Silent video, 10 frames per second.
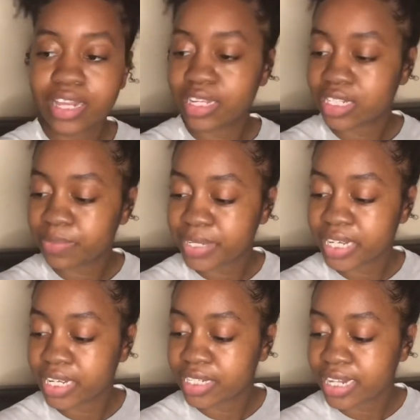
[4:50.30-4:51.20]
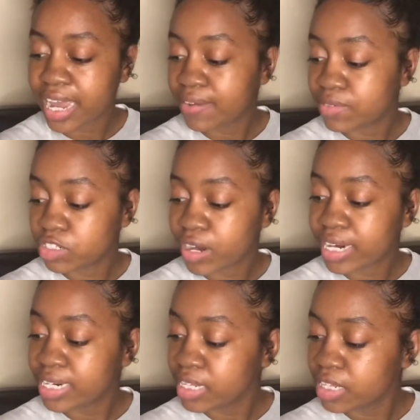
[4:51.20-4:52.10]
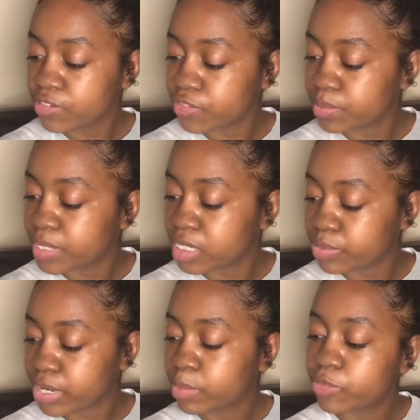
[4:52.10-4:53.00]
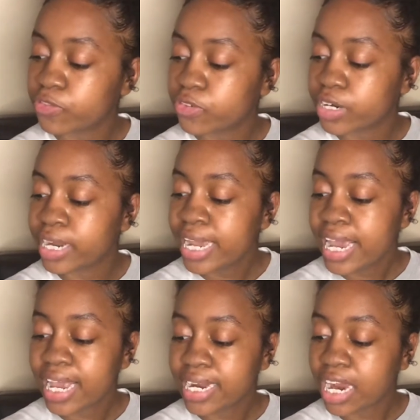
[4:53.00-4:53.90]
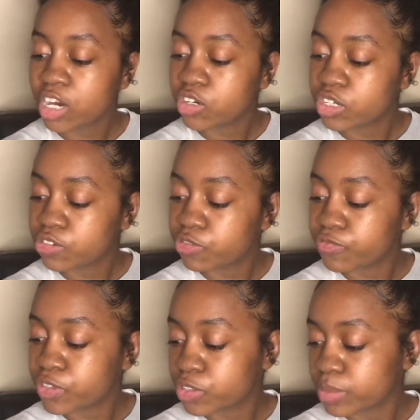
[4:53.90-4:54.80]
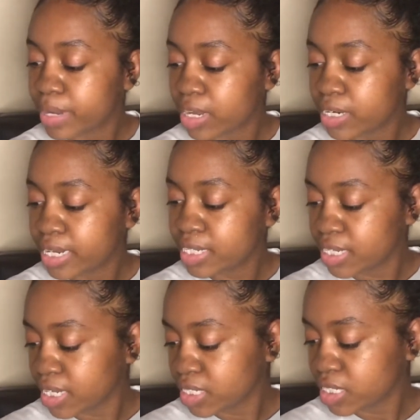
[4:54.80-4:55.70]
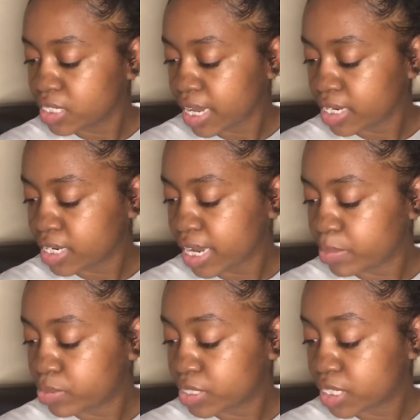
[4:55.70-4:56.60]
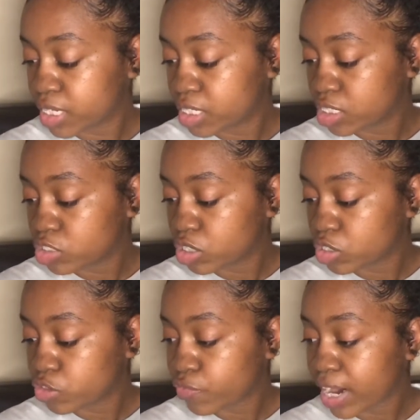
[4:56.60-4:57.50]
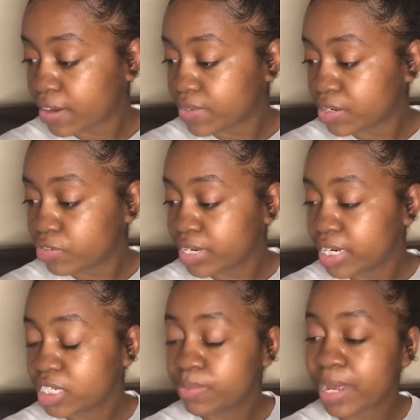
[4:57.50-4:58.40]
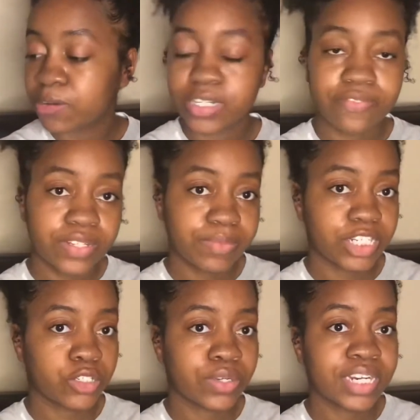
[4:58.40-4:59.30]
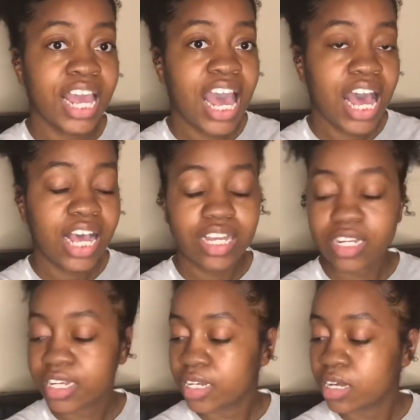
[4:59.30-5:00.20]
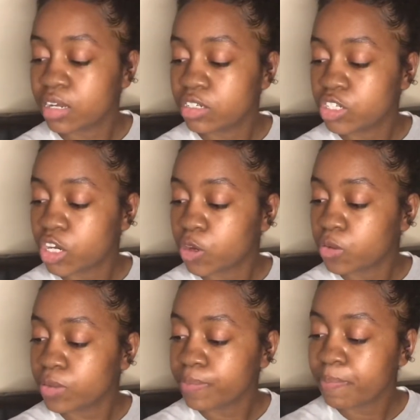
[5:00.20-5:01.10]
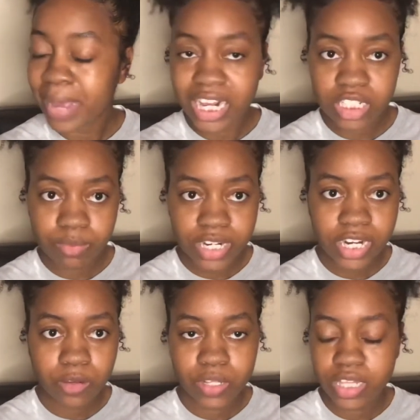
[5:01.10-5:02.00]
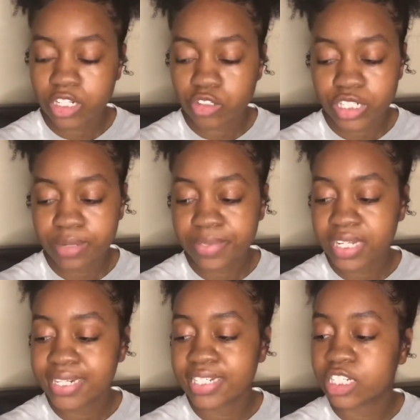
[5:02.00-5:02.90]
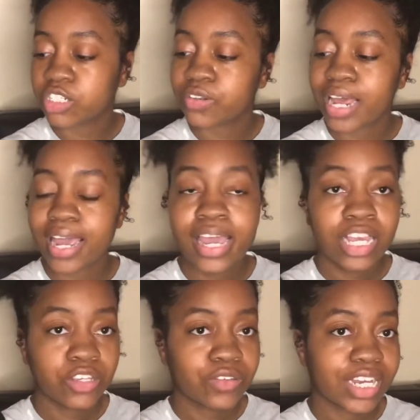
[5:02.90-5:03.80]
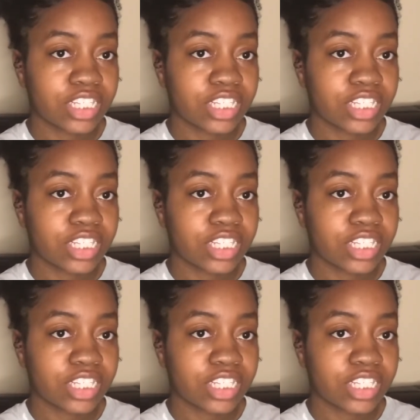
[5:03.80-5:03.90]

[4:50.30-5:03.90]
this because I haven't tried anything from this brand before, and I heard good reviews about it. It says it's 98% derived ingredients, but I will definitely be doing a Masque Monday with this or something, just so that you guys